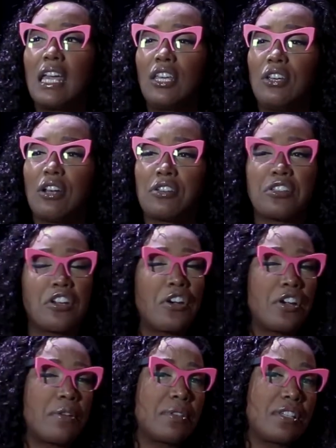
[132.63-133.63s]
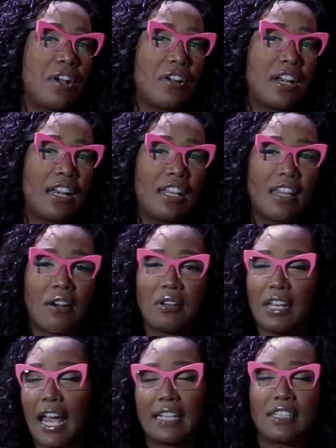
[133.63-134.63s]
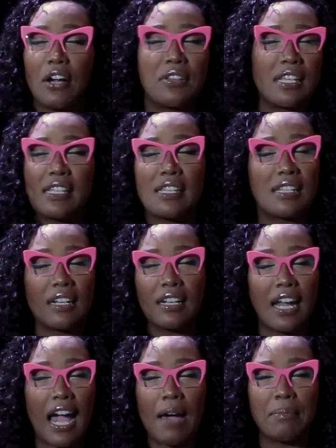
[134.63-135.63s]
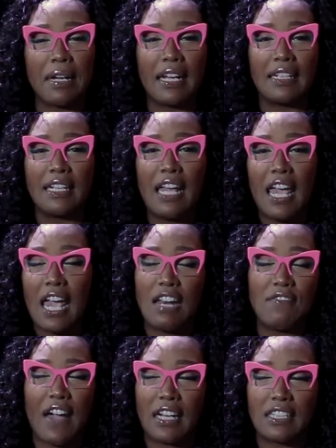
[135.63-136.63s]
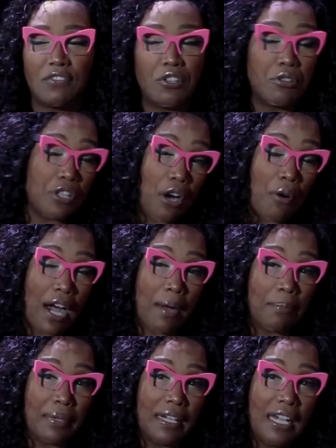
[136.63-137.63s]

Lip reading: You know, security was noted, and they were like, no, this isn't going to happen. In fact, if you show up,